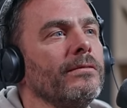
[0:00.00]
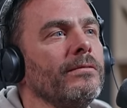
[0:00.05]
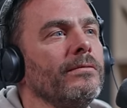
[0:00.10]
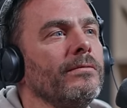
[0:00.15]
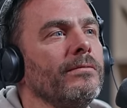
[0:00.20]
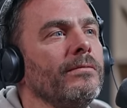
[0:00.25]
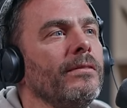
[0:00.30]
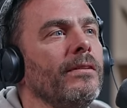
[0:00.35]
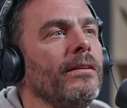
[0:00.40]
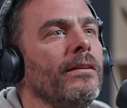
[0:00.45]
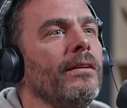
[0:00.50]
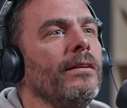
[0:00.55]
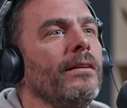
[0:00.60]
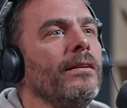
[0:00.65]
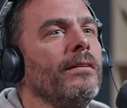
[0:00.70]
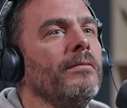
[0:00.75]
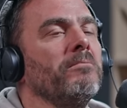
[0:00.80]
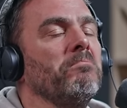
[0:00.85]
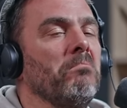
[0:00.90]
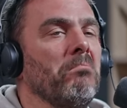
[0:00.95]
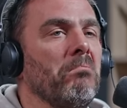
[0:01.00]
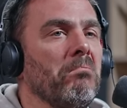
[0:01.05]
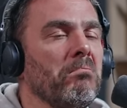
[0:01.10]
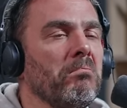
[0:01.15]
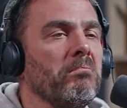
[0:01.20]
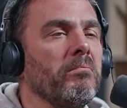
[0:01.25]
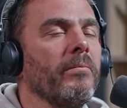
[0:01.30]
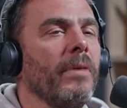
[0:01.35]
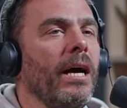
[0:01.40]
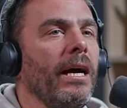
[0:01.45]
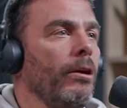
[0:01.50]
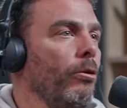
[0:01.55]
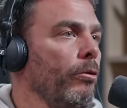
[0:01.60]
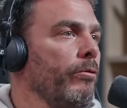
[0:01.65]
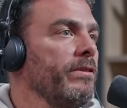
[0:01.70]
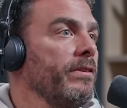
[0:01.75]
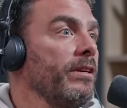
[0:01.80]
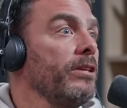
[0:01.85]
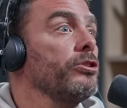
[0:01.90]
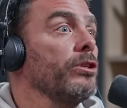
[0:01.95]
Yeah I
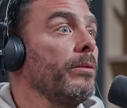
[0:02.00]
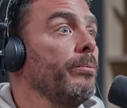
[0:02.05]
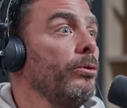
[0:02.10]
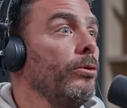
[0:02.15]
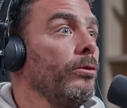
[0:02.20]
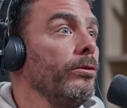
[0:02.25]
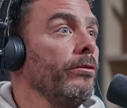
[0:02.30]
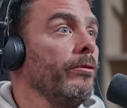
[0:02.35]
always said chapeau.